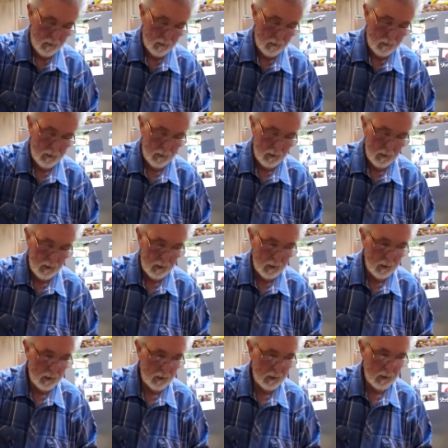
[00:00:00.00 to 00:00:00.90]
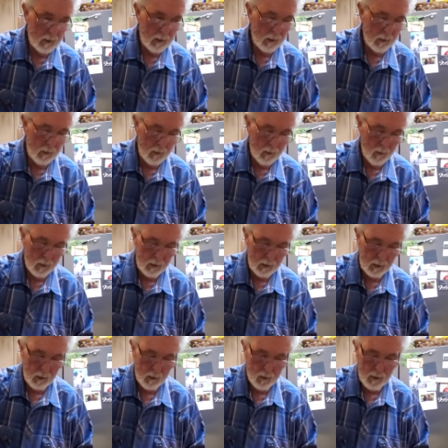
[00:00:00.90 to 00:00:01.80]
Just to show you
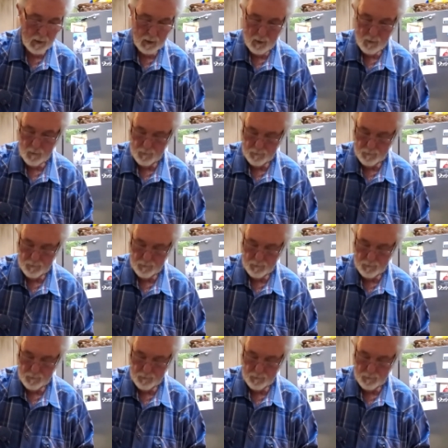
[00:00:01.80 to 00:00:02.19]
what's going on.